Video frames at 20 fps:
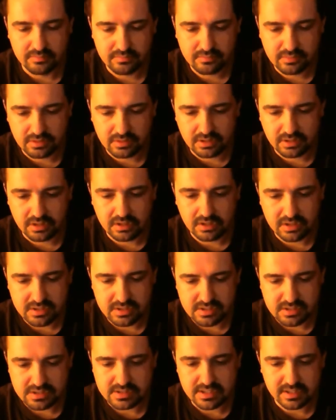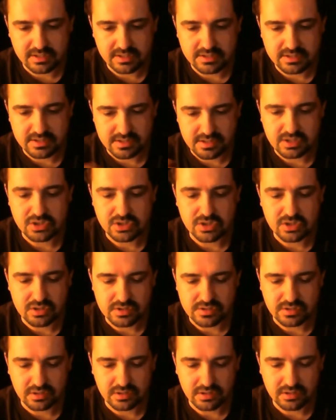Cleanliness and sanitization is
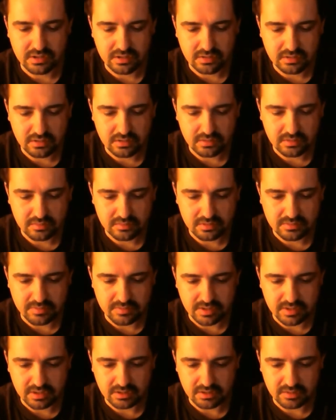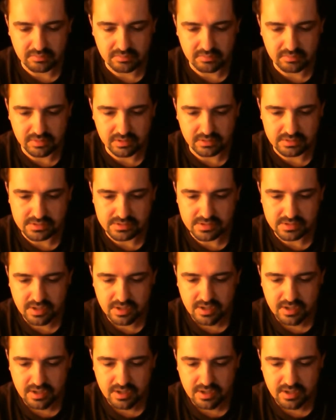the key to making good beers.